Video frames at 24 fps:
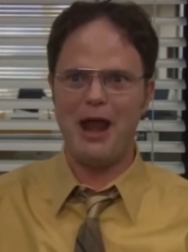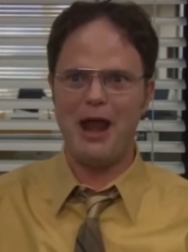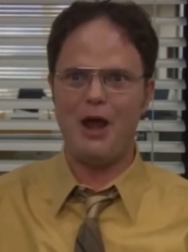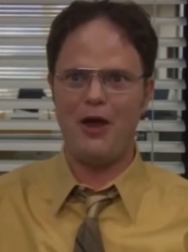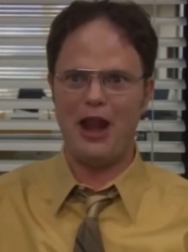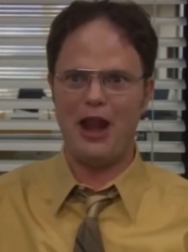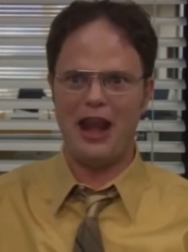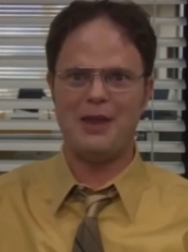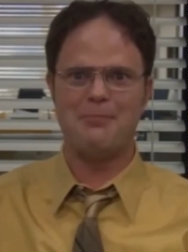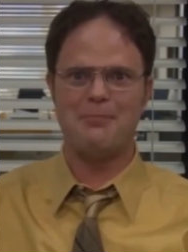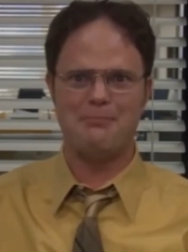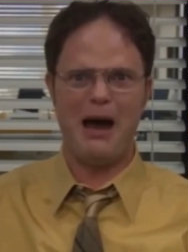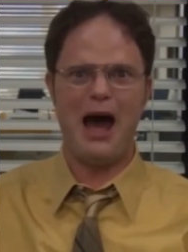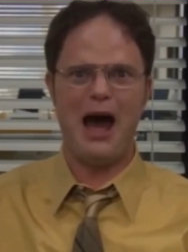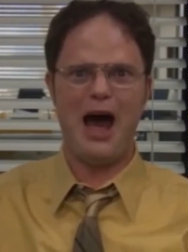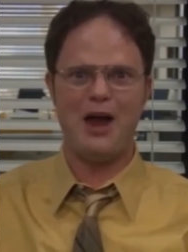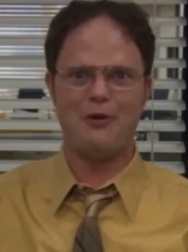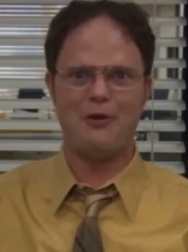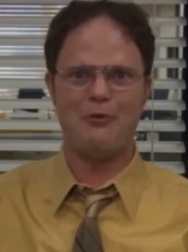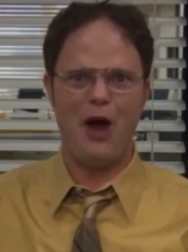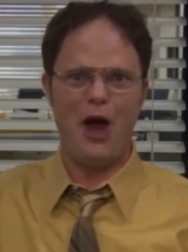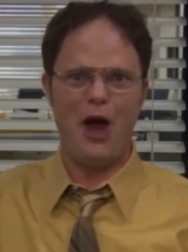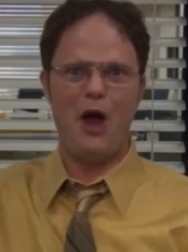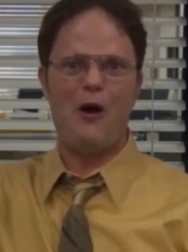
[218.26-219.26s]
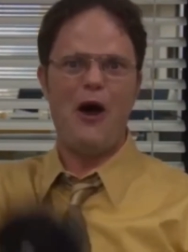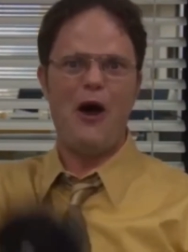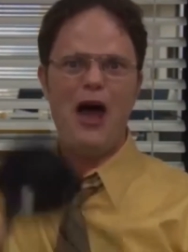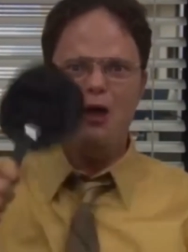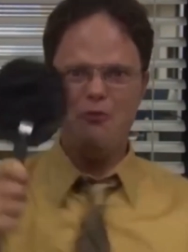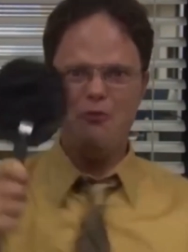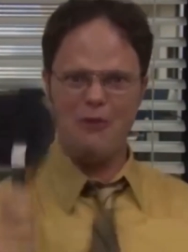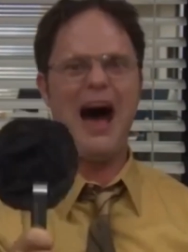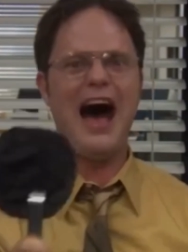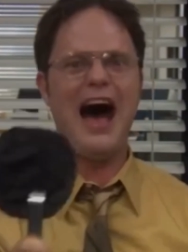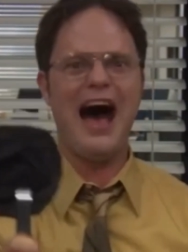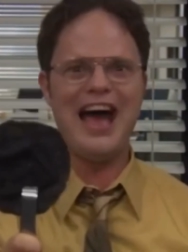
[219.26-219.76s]
Marilyn Monroe,
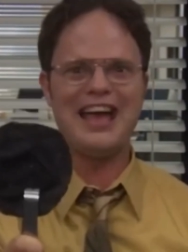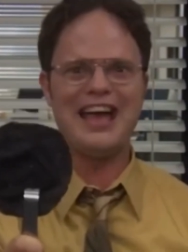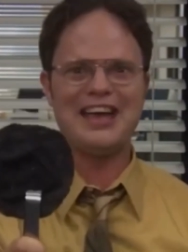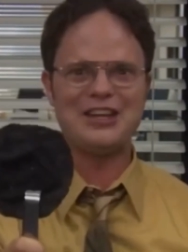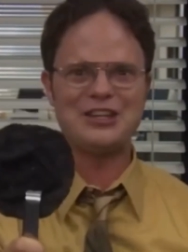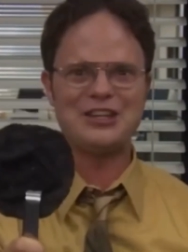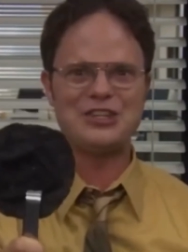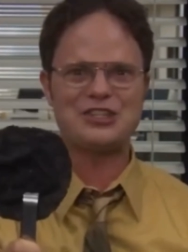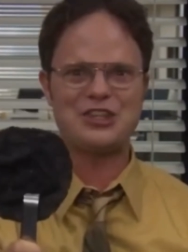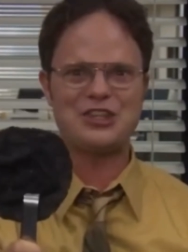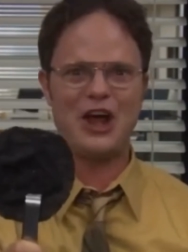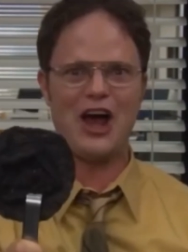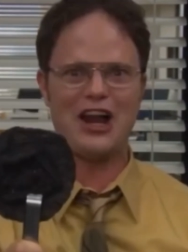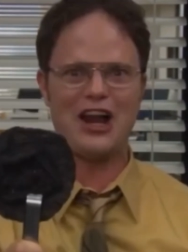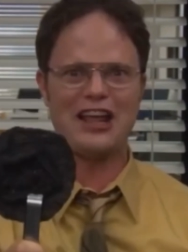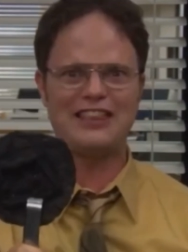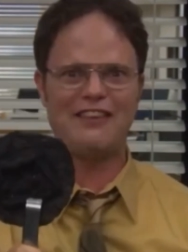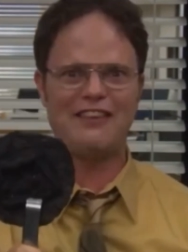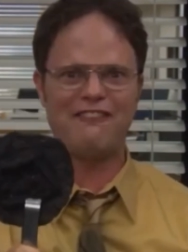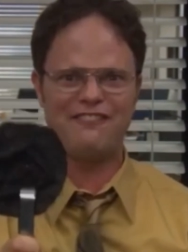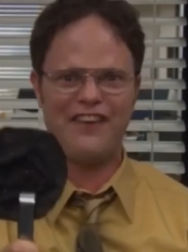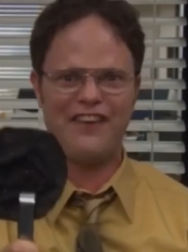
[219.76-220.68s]
Ryan started the